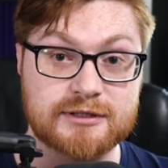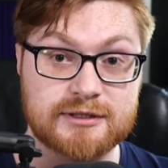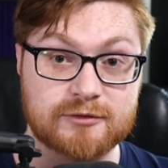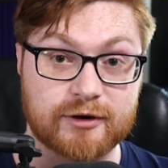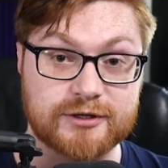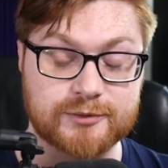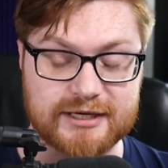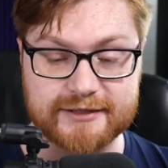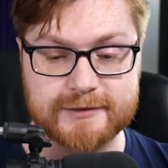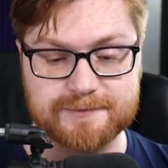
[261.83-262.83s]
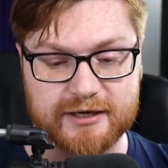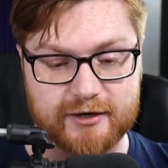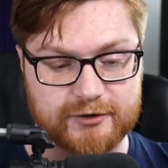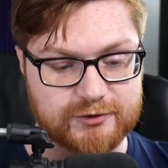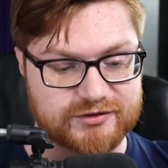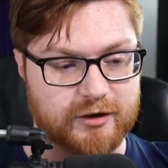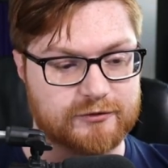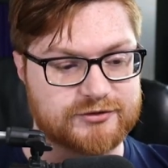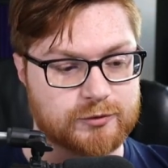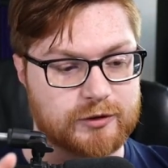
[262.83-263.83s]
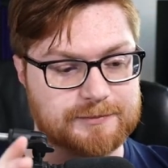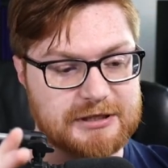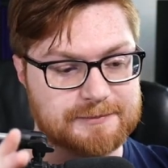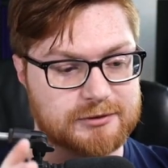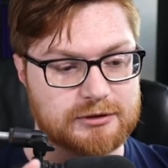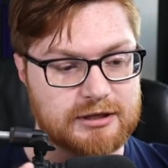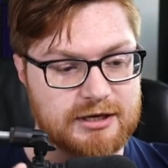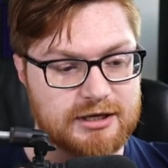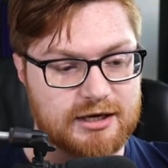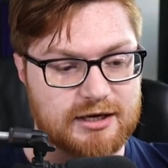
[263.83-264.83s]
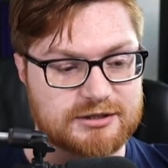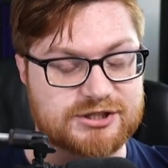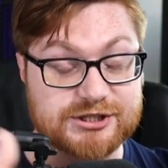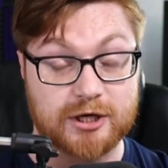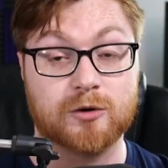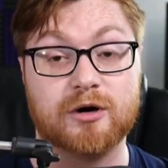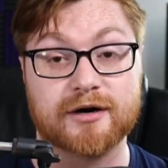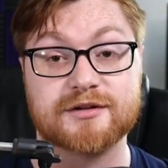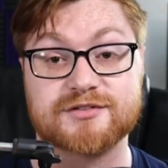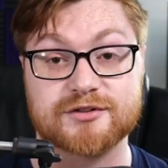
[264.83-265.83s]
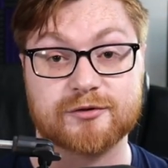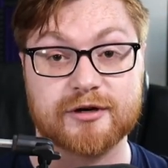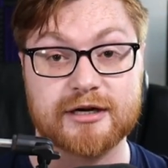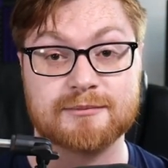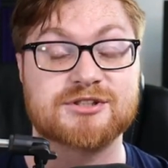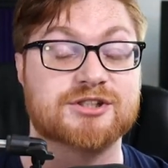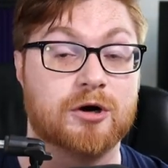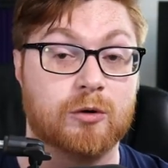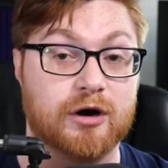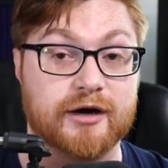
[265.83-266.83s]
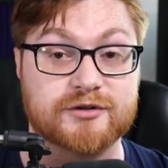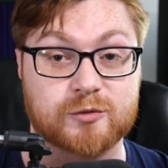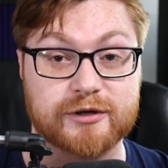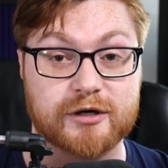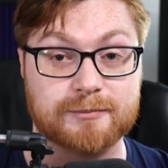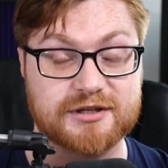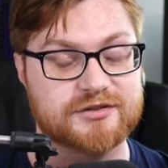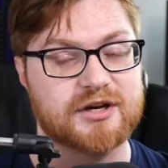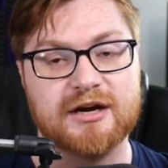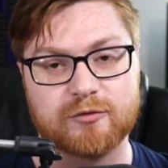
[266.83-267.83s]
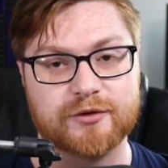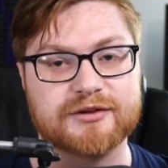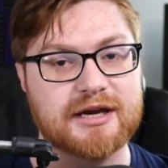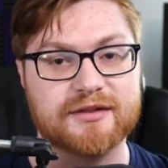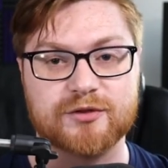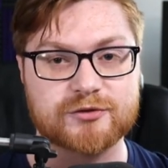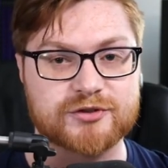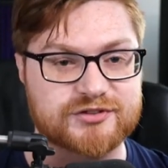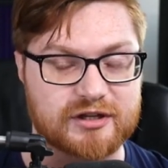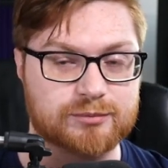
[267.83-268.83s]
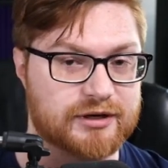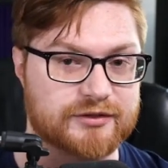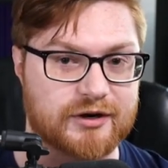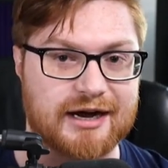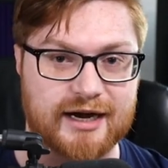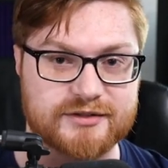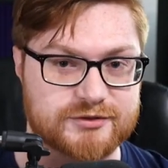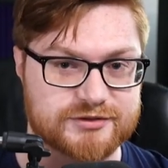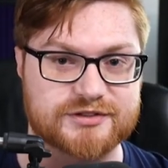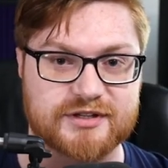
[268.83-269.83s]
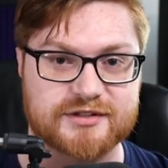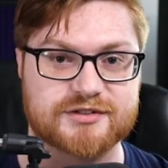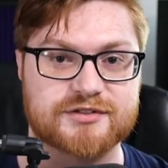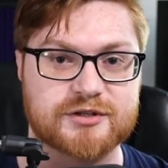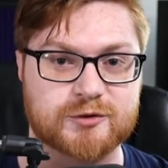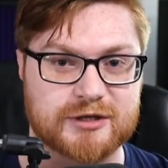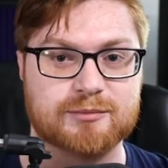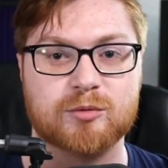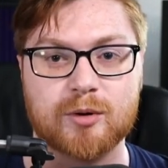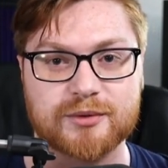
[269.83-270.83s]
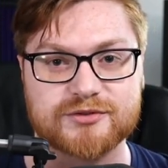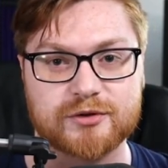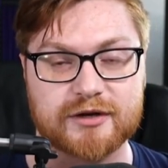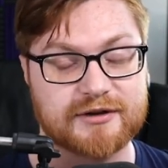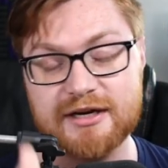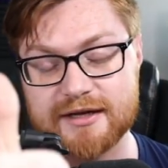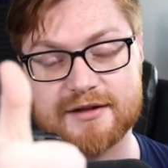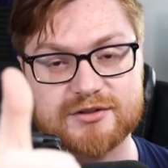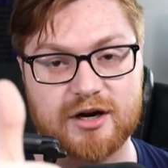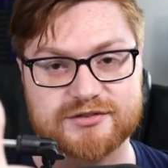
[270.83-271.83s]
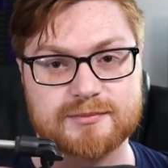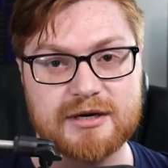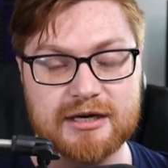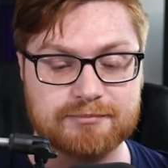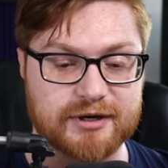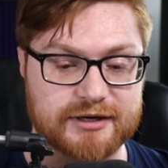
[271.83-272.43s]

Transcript: Right? You can't compare yourself to what people show on Instagram, show on Twitter, because for one thing, hey, those are celebrating their highs, their successes, the incredible moments in life. And that's awesome. But